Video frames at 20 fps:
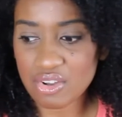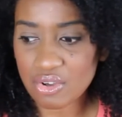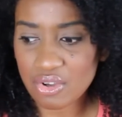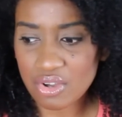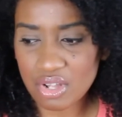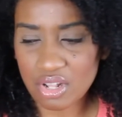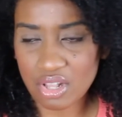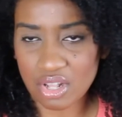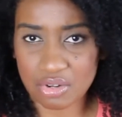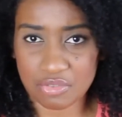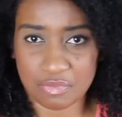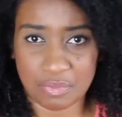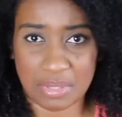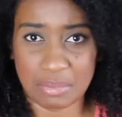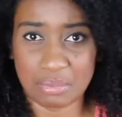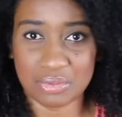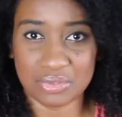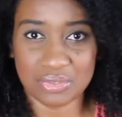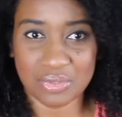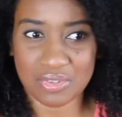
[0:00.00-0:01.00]
know a lot of
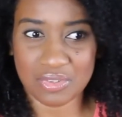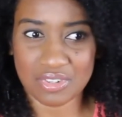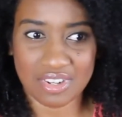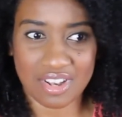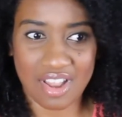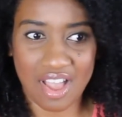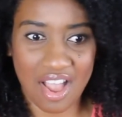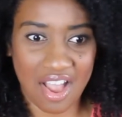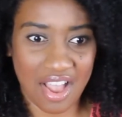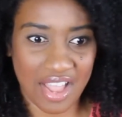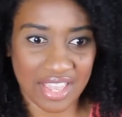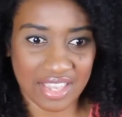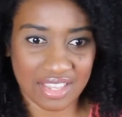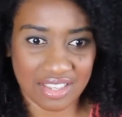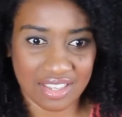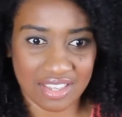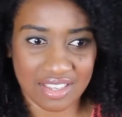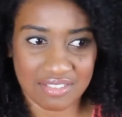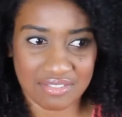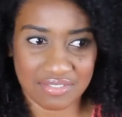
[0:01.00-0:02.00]
people don't
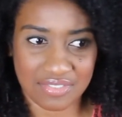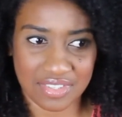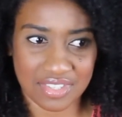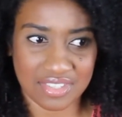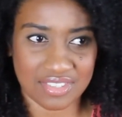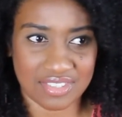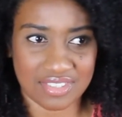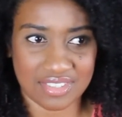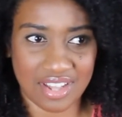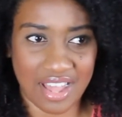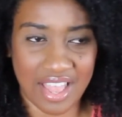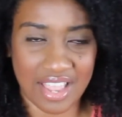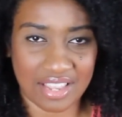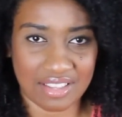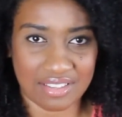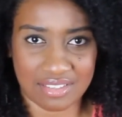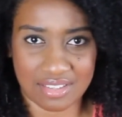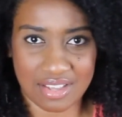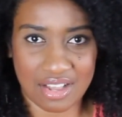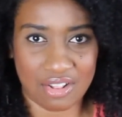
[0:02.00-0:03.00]
like this,
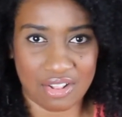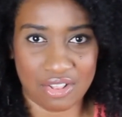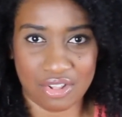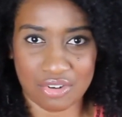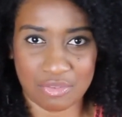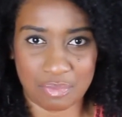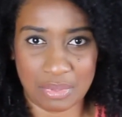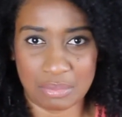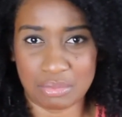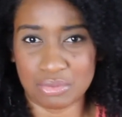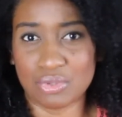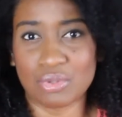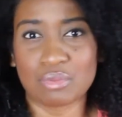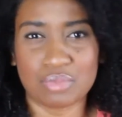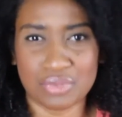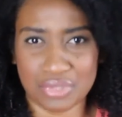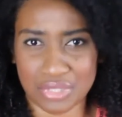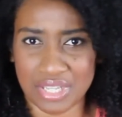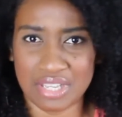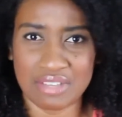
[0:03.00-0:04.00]
like, a lot of people
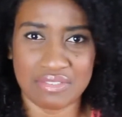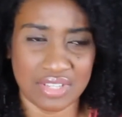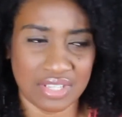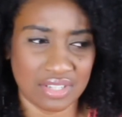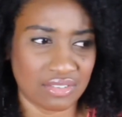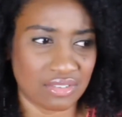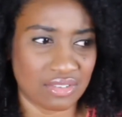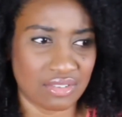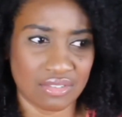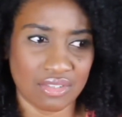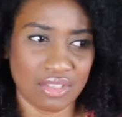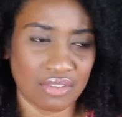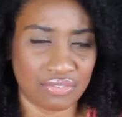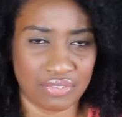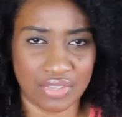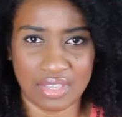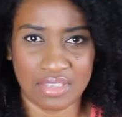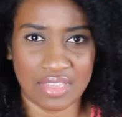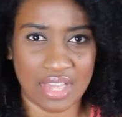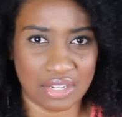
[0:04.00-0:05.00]
don't believe in the
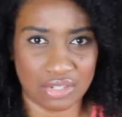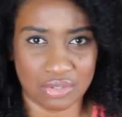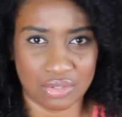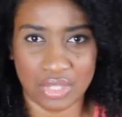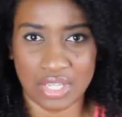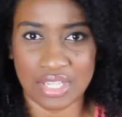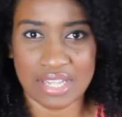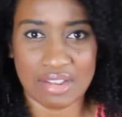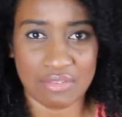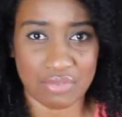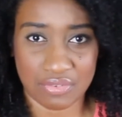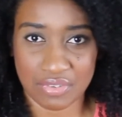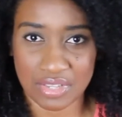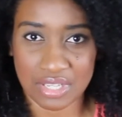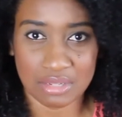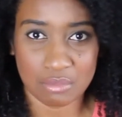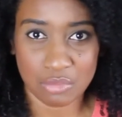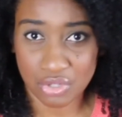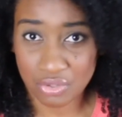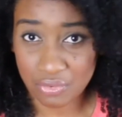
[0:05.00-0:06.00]
thing that you eat
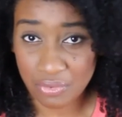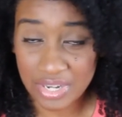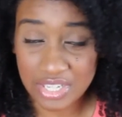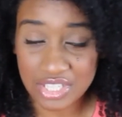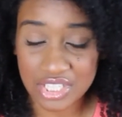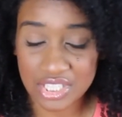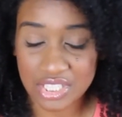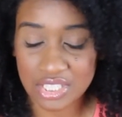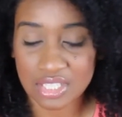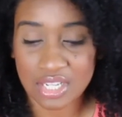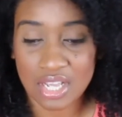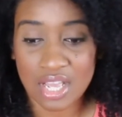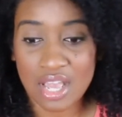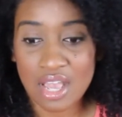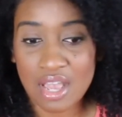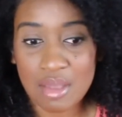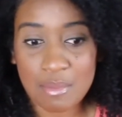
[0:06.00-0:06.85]
everything in moderation,